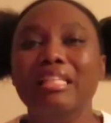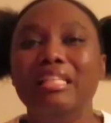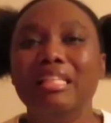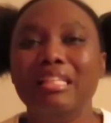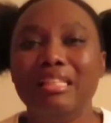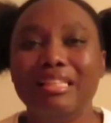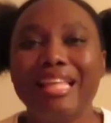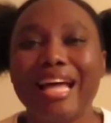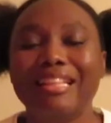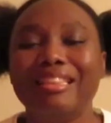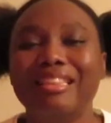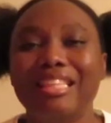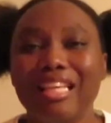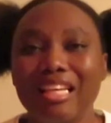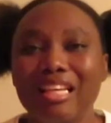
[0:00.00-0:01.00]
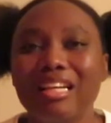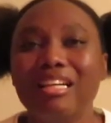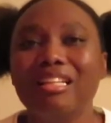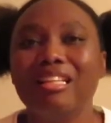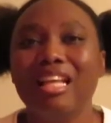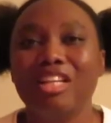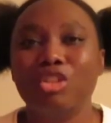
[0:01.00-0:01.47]
did that thing
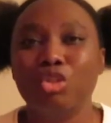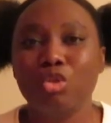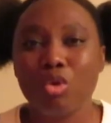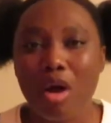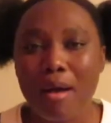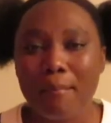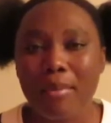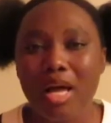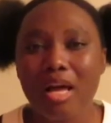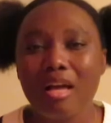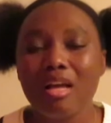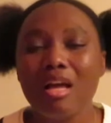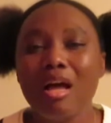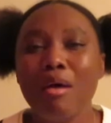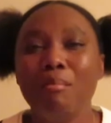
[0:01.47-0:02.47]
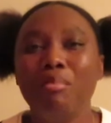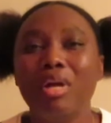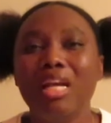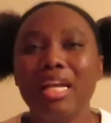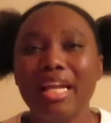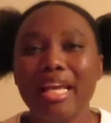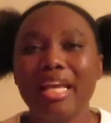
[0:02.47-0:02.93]
on that drama,
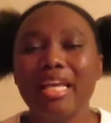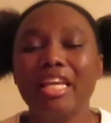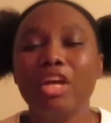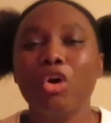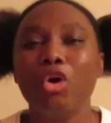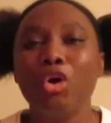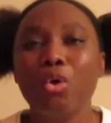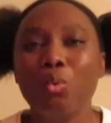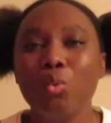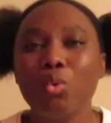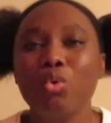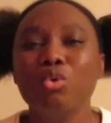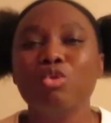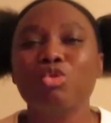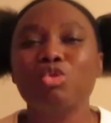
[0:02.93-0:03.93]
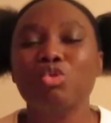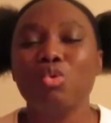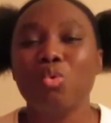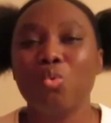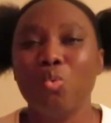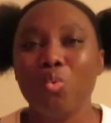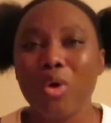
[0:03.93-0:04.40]
play her role so
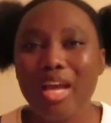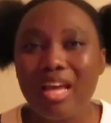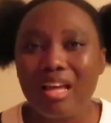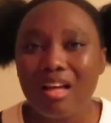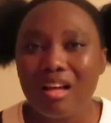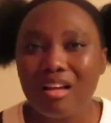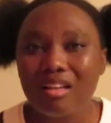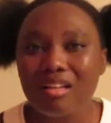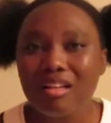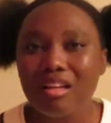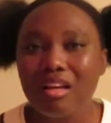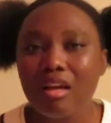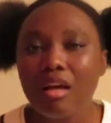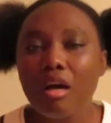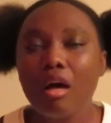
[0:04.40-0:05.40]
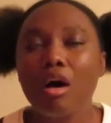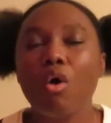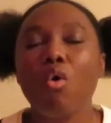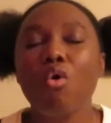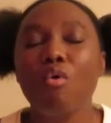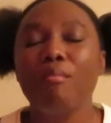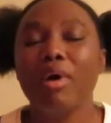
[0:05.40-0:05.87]
well.
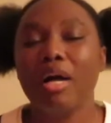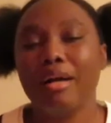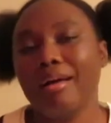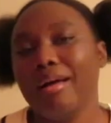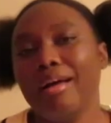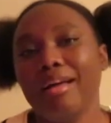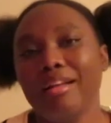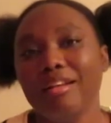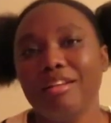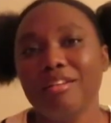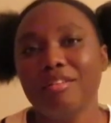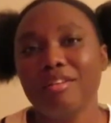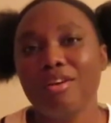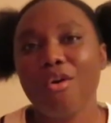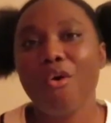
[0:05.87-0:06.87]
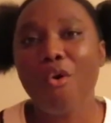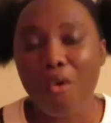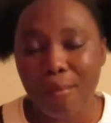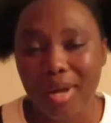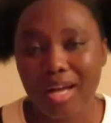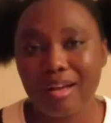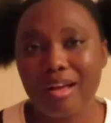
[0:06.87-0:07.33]
Oh my God. Oh
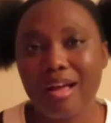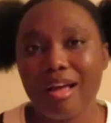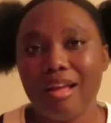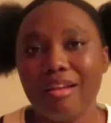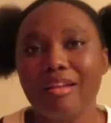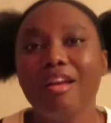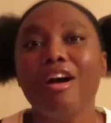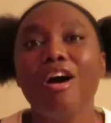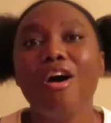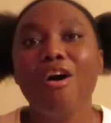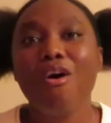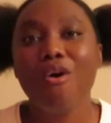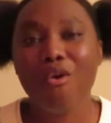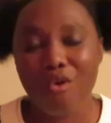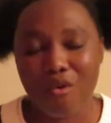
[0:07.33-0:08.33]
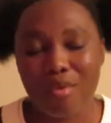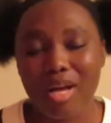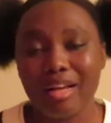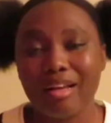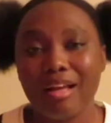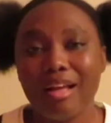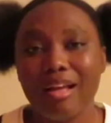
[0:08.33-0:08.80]
my God. Oh
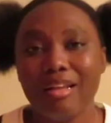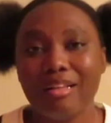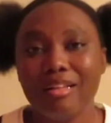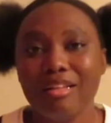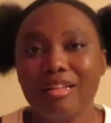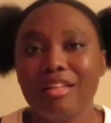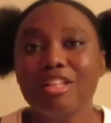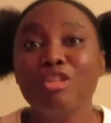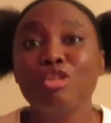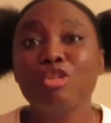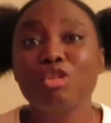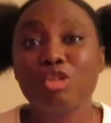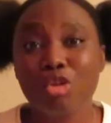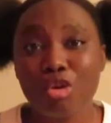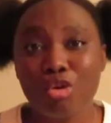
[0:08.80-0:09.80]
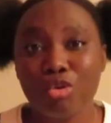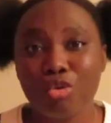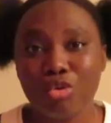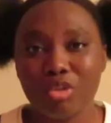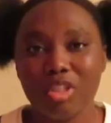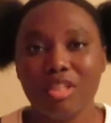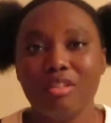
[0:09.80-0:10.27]
my God. So
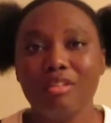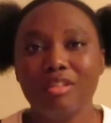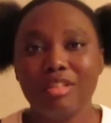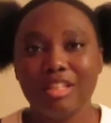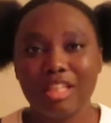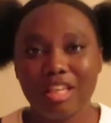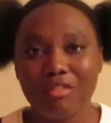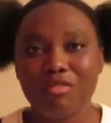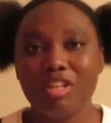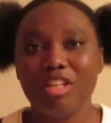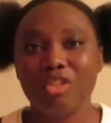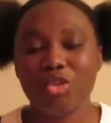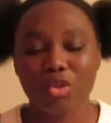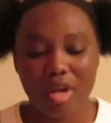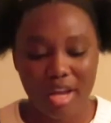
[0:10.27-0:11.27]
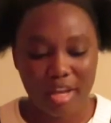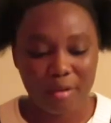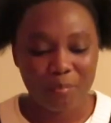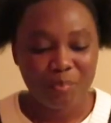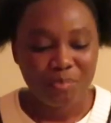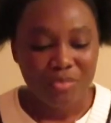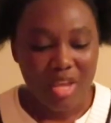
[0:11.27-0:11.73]
good. Give it a try.
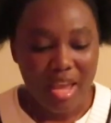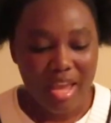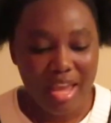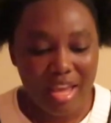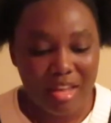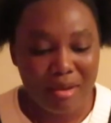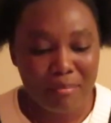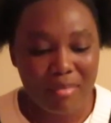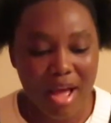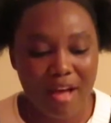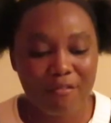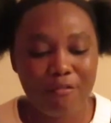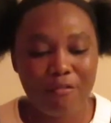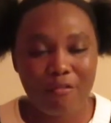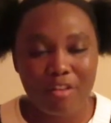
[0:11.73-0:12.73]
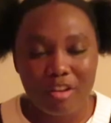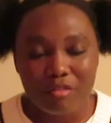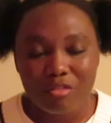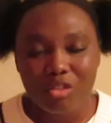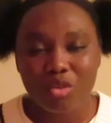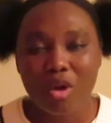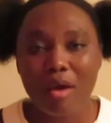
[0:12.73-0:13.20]
And my
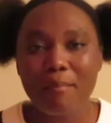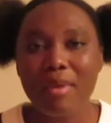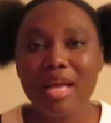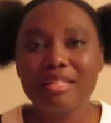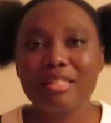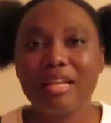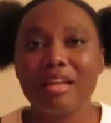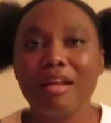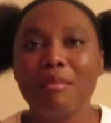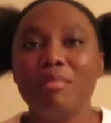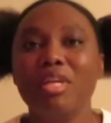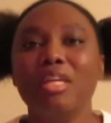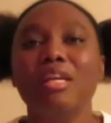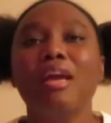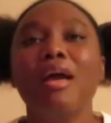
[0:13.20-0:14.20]
fifth drama is gonna be